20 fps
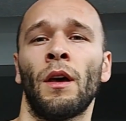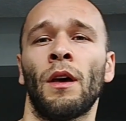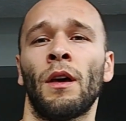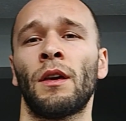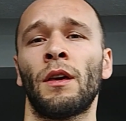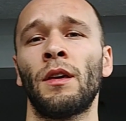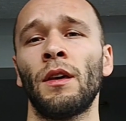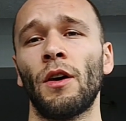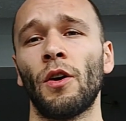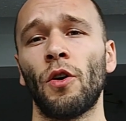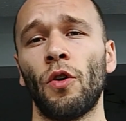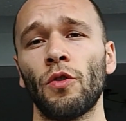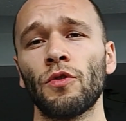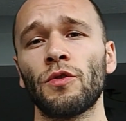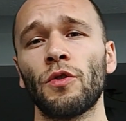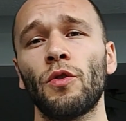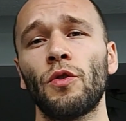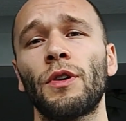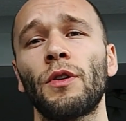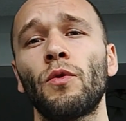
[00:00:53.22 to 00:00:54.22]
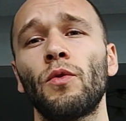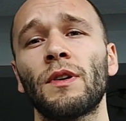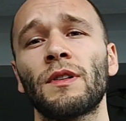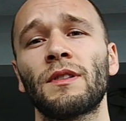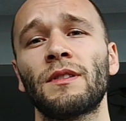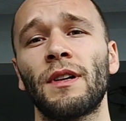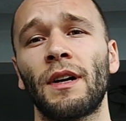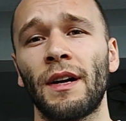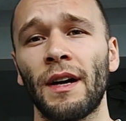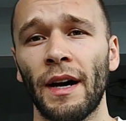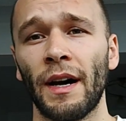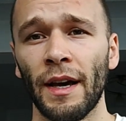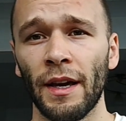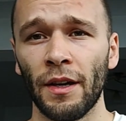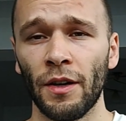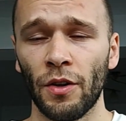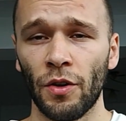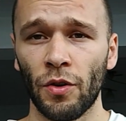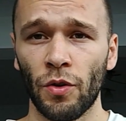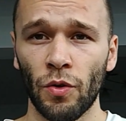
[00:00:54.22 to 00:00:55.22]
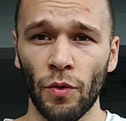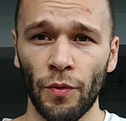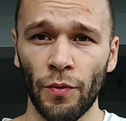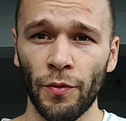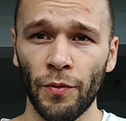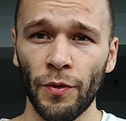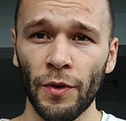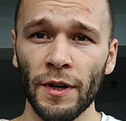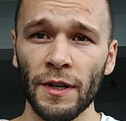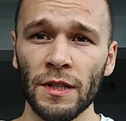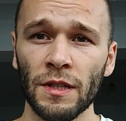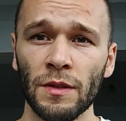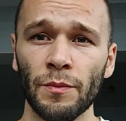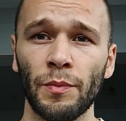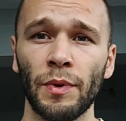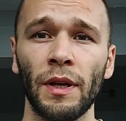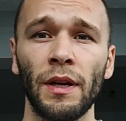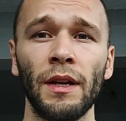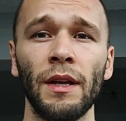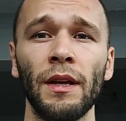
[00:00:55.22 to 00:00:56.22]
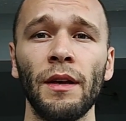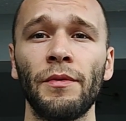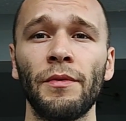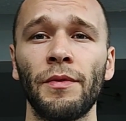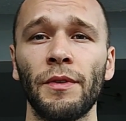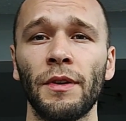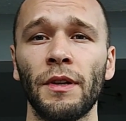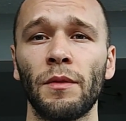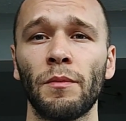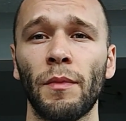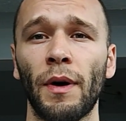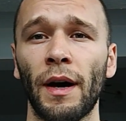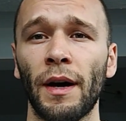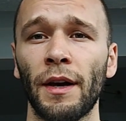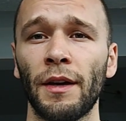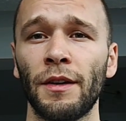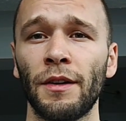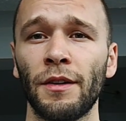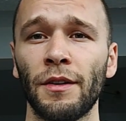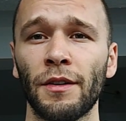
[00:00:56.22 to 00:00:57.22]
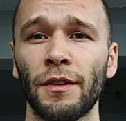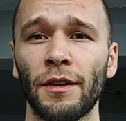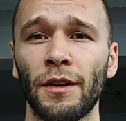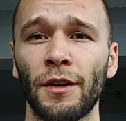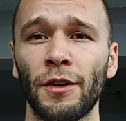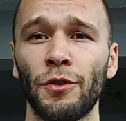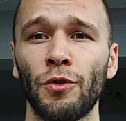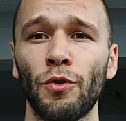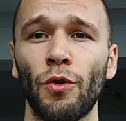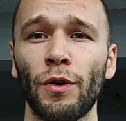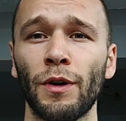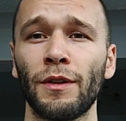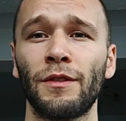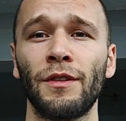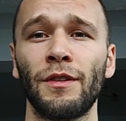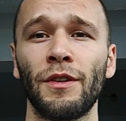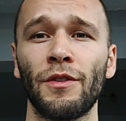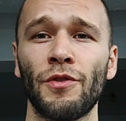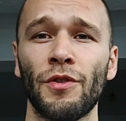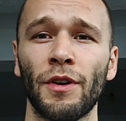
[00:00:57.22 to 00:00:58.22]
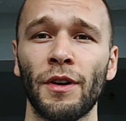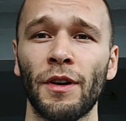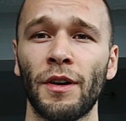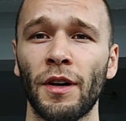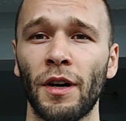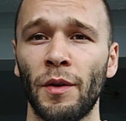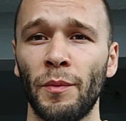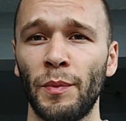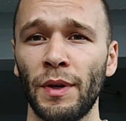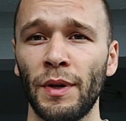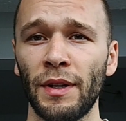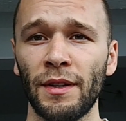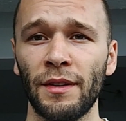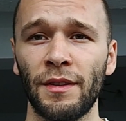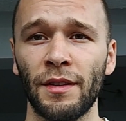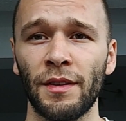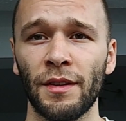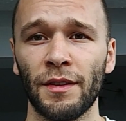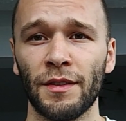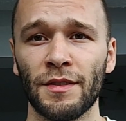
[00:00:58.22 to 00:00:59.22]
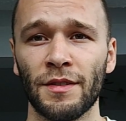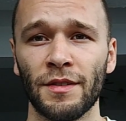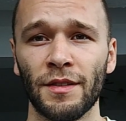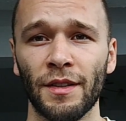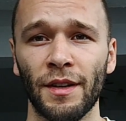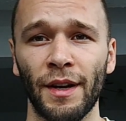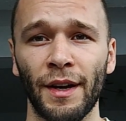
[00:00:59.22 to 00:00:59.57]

He was the guy who first believed in my yoga teaching abilities,